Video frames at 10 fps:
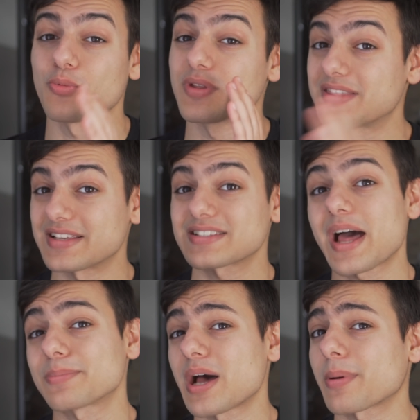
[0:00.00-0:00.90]
with this
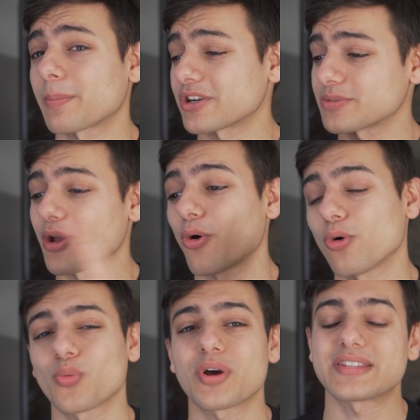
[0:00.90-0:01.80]
laptop compared to my
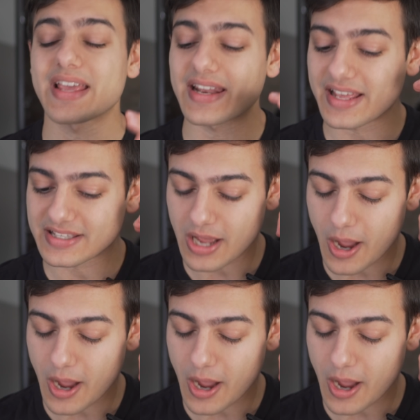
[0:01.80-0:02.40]
old ones, it is